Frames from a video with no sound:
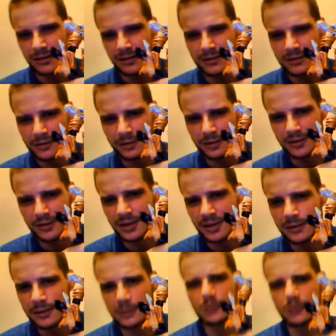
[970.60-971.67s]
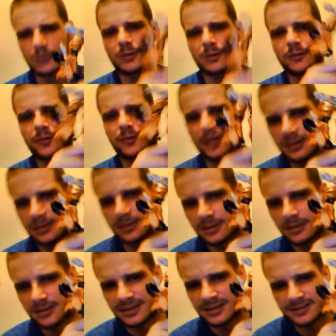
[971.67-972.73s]
the Fall of Cybertron one
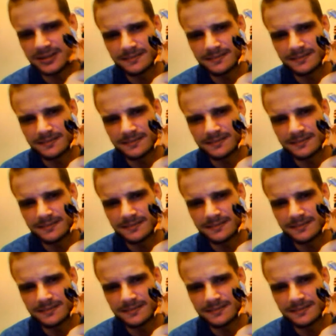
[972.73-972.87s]
feels